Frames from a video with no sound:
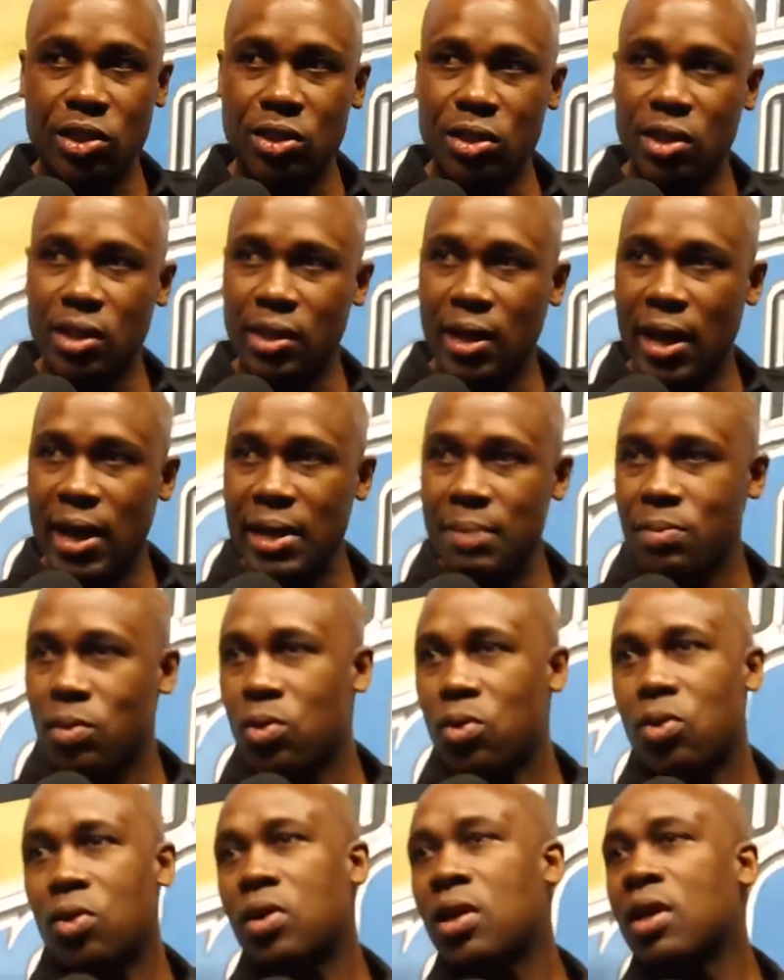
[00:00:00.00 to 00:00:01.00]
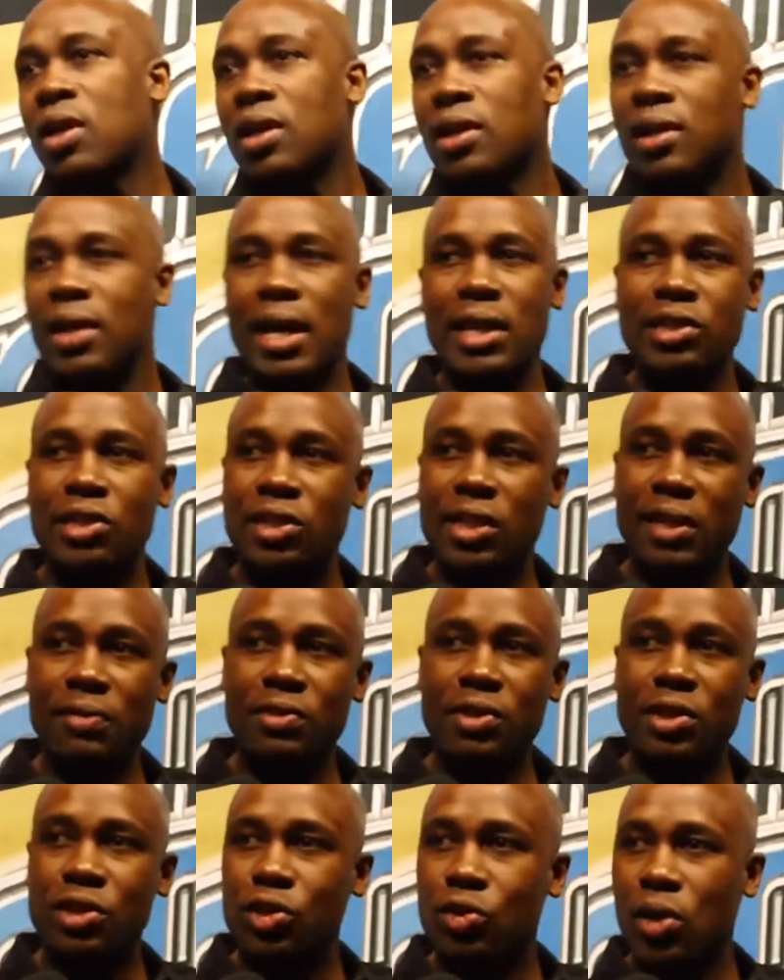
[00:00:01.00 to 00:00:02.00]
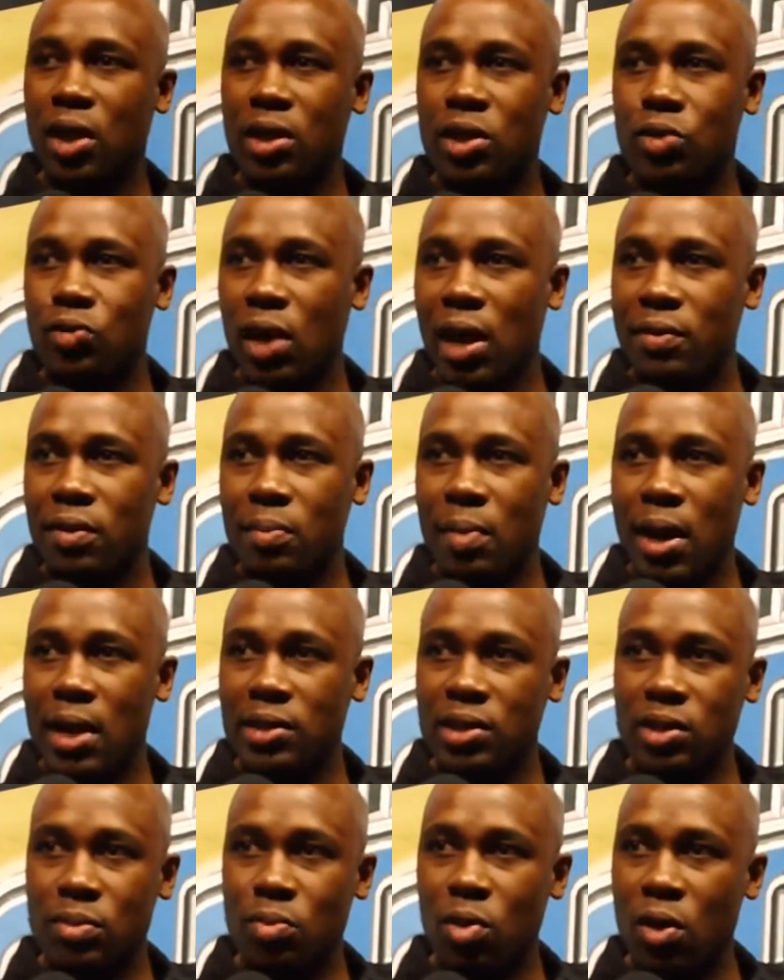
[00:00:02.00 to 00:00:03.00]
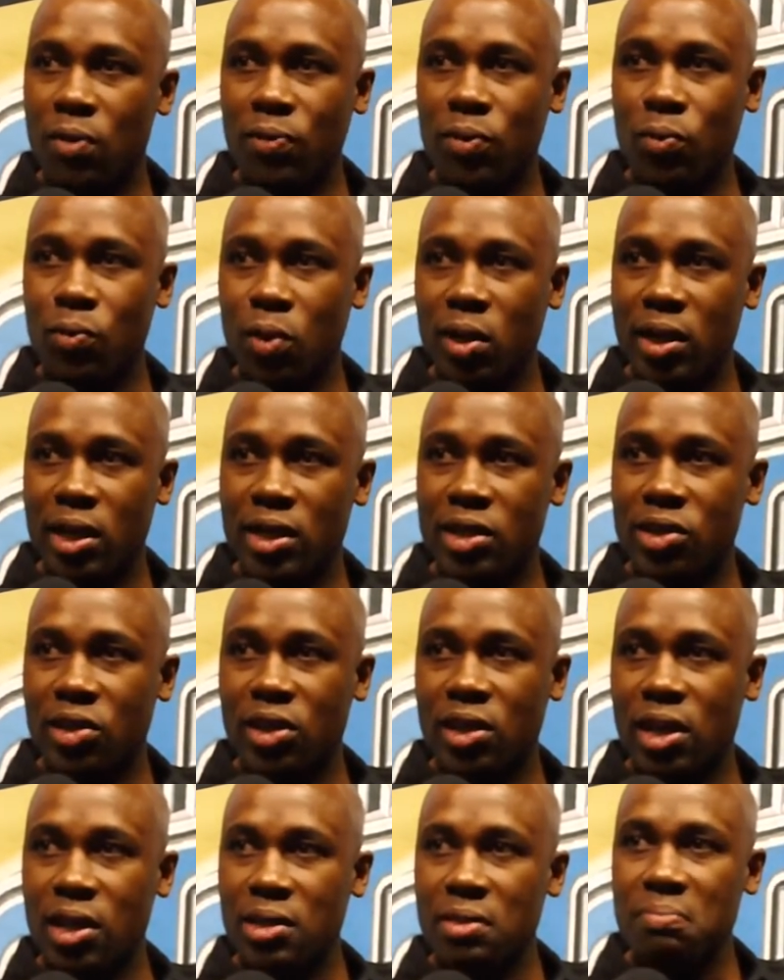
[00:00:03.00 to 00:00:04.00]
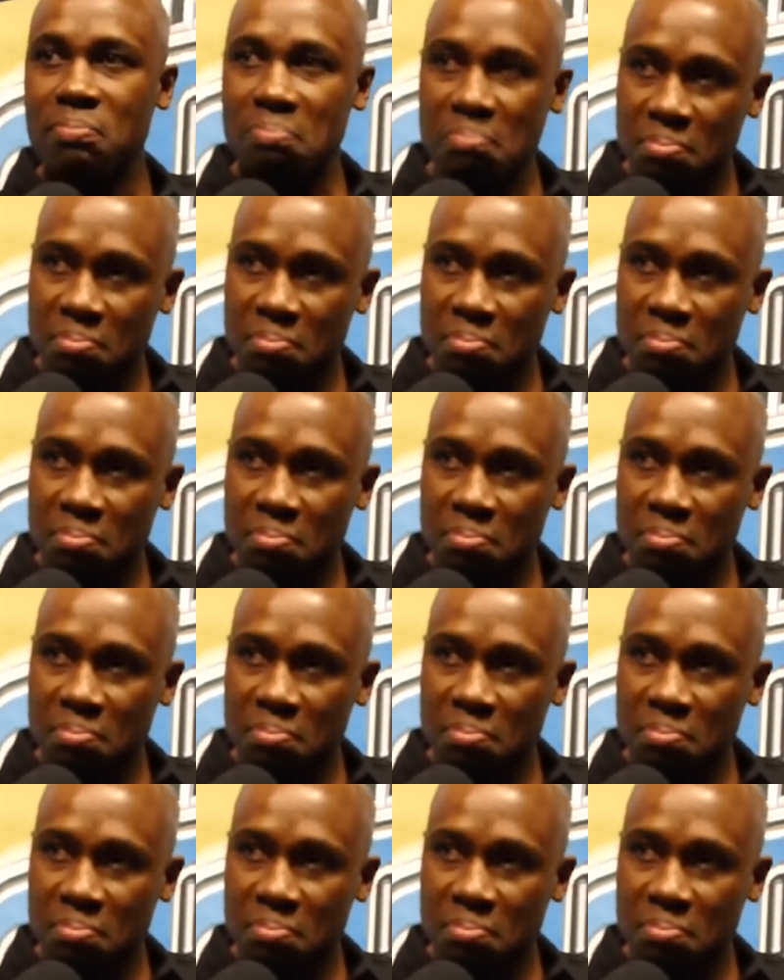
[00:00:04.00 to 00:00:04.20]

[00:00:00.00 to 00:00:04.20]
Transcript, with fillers: of the game, or Lance Stephenson trying to drive the basketball from one end to the other,